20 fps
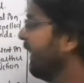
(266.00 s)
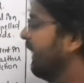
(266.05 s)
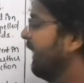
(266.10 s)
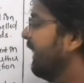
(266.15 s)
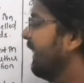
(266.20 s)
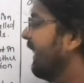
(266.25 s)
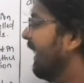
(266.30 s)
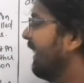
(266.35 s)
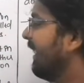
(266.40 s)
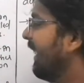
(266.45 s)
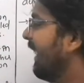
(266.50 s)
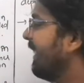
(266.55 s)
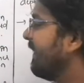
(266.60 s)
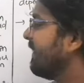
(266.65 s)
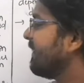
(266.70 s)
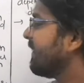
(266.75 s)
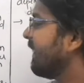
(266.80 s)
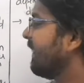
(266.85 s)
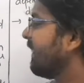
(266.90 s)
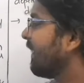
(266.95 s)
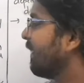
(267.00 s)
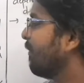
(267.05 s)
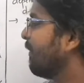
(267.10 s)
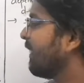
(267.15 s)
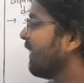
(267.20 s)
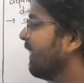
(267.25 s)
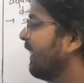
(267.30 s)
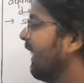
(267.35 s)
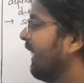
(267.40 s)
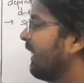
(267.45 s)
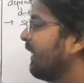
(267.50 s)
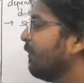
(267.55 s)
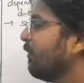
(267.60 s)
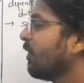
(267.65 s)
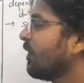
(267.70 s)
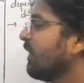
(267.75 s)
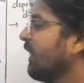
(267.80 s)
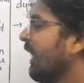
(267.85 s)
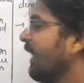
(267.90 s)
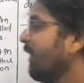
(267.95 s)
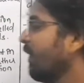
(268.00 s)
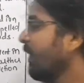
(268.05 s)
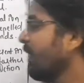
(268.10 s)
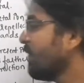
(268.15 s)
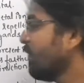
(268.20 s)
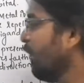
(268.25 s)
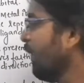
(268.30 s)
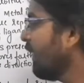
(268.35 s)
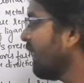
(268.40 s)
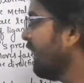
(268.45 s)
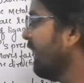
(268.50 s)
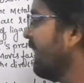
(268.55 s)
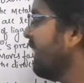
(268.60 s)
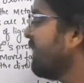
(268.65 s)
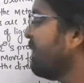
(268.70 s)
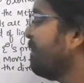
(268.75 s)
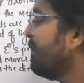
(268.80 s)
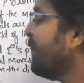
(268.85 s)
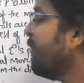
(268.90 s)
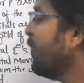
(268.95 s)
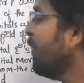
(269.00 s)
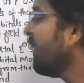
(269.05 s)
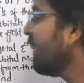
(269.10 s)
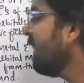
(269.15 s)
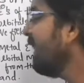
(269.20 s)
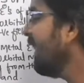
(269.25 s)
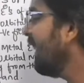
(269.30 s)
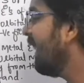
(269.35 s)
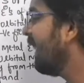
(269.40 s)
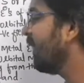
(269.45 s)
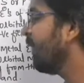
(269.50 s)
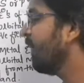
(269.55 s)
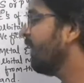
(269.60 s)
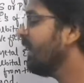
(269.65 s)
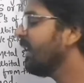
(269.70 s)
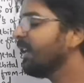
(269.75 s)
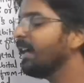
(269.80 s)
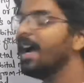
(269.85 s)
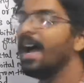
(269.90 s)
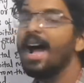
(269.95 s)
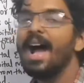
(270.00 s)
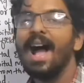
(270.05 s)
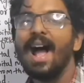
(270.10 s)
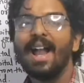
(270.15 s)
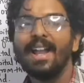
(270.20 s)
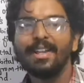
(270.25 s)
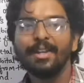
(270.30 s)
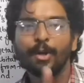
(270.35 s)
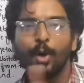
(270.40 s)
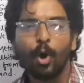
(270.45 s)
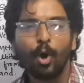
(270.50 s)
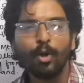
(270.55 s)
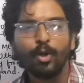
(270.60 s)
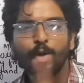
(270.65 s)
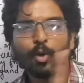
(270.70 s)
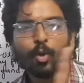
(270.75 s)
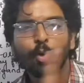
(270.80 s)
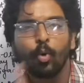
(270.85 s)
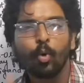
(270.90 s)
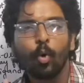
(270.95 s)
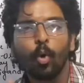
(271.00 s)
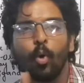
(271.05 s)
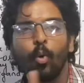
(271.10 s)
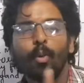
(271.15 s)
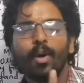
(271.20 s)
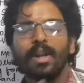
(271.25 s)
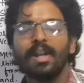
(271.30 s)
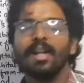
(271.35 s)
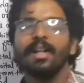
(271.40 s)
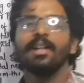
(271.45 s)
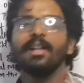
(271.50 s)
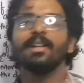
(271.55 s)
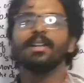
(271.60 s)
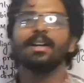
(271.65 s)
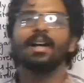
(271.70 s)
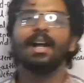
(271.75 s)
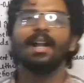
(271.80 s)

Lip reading: ligand and the central metal atom or the ion is it is purely ionic and not covalent.